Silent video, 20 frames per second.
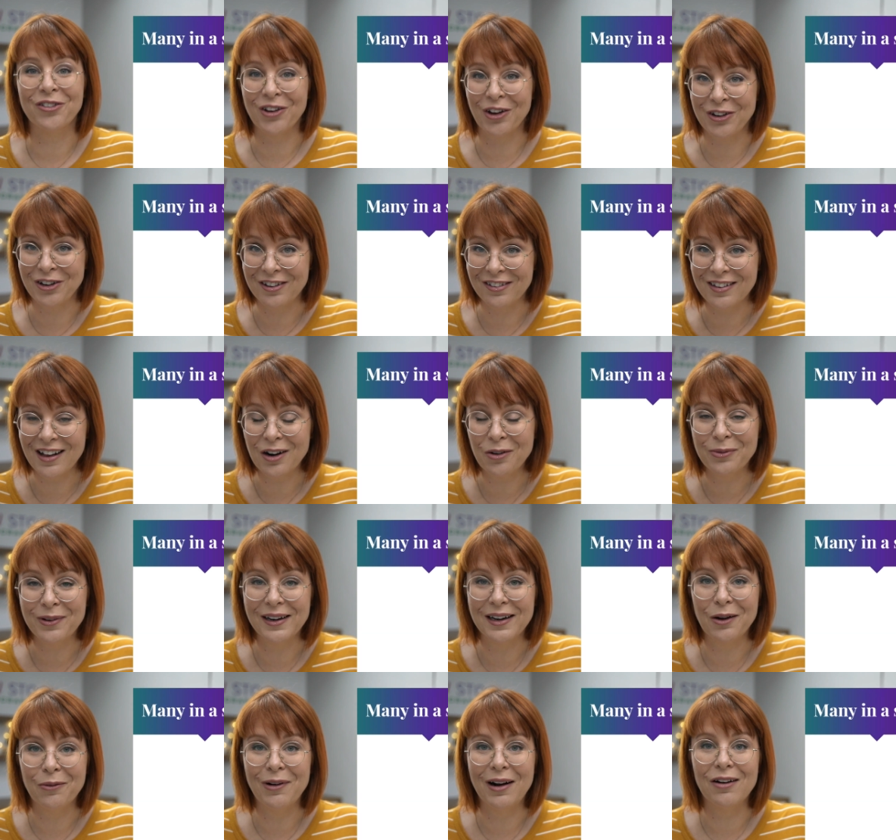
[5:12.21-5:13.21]
going to sell
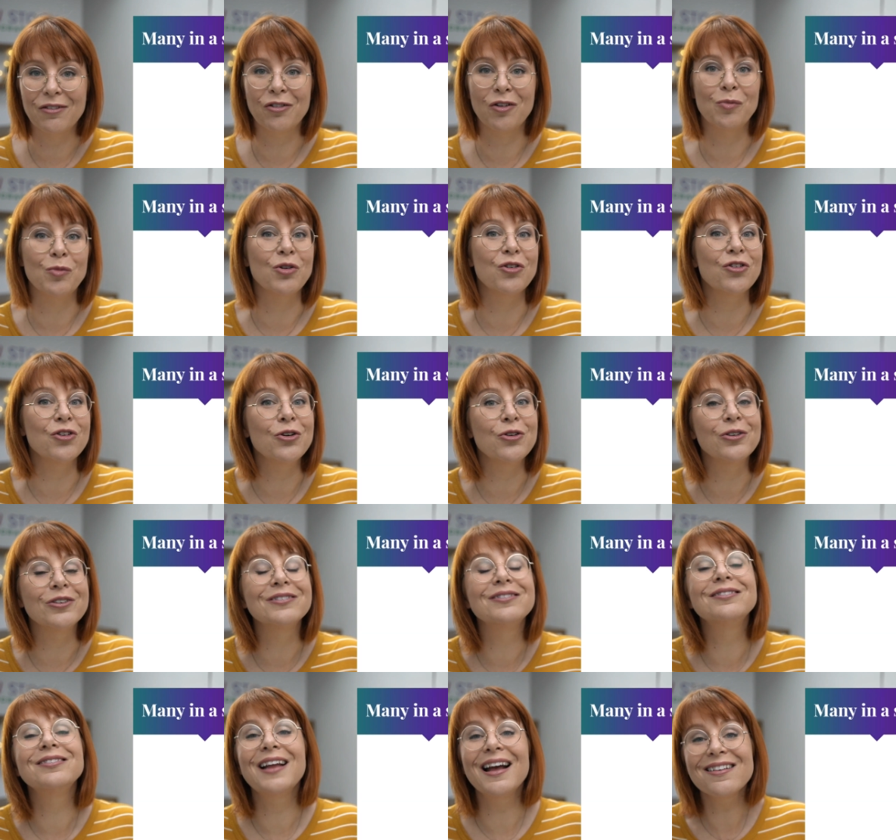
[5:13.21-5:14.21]
really well from a shoot.
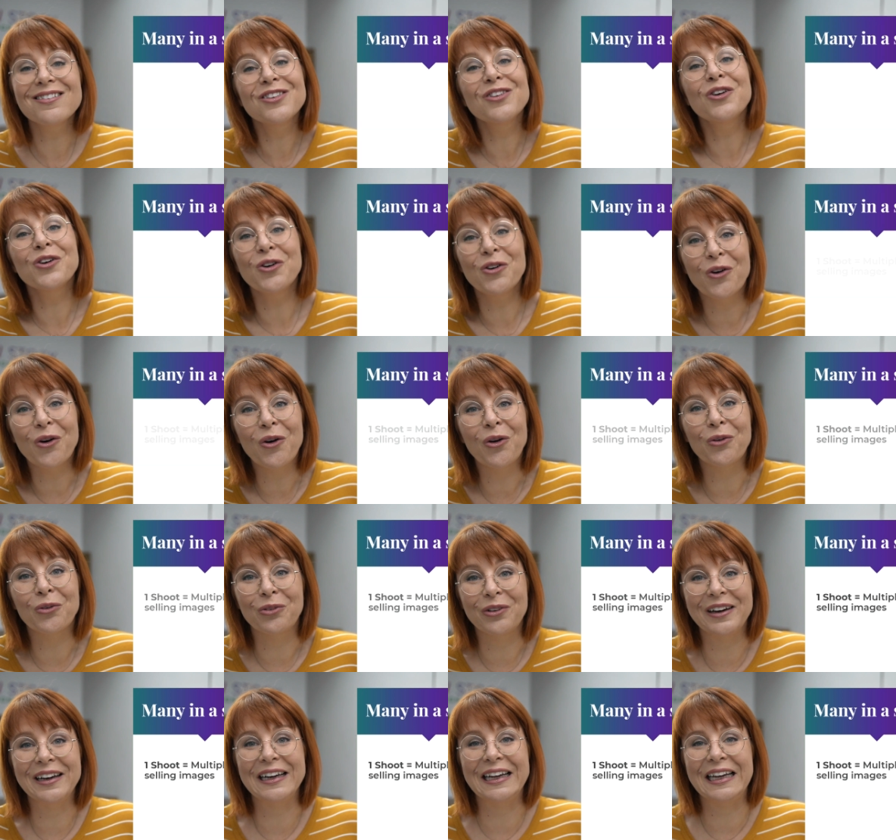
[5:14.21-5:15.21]
And that's the goal,
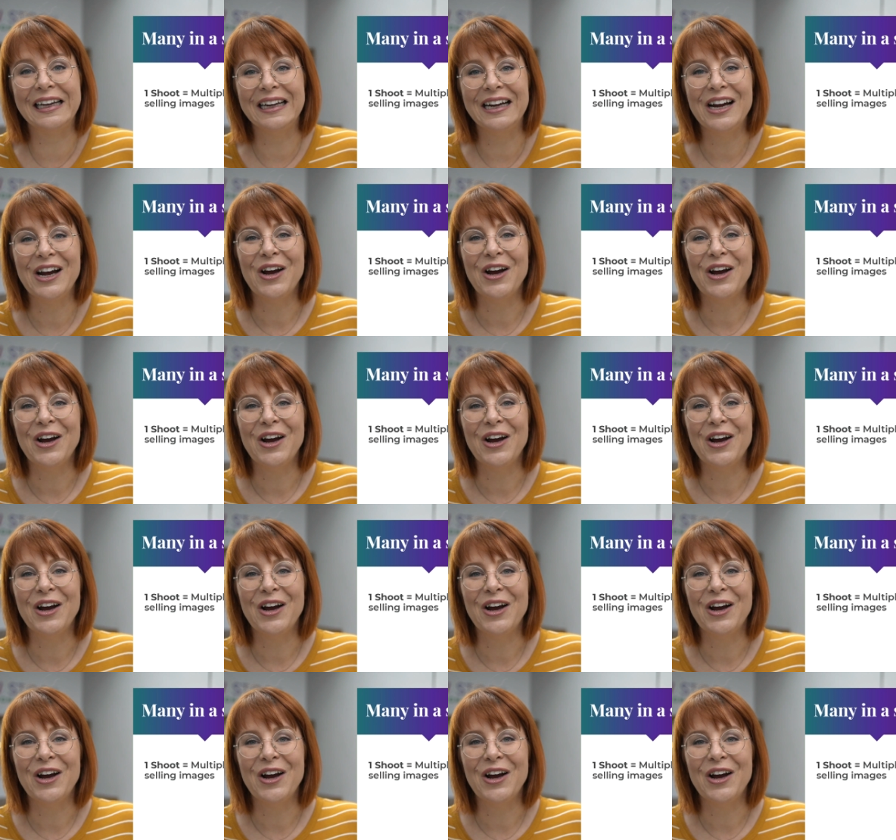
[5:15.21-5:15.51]
really.